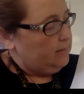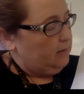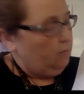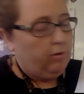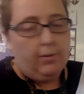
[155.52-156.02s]

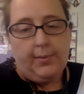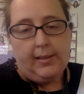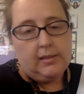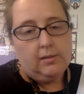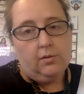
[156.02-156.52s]
Mortar and
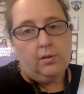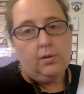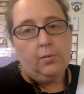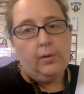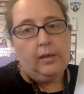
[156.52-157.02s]

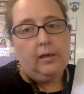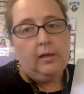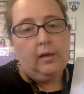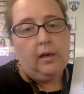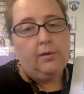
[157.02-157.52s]
pestle,
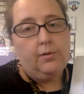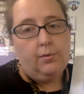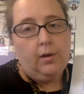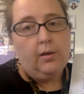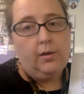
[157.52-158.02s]
we do
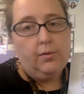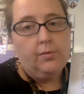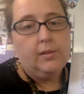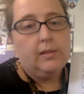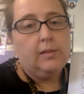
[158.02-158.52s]
not
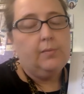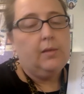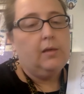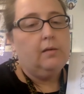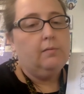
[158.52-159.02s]
use. That's
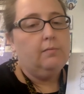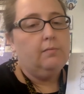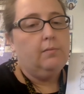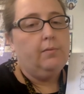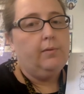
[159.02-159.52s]
something
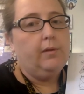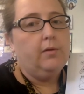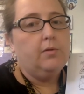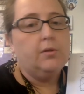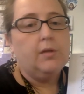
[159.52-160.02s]
we really
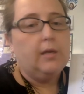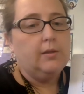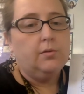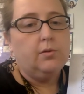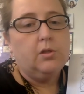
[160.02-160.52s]
don't use in high
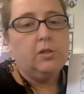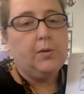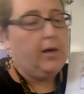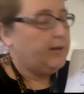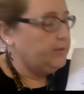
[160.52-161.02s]
school, so just
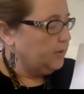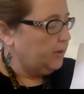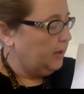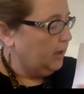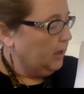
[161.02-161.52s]
put an X on it.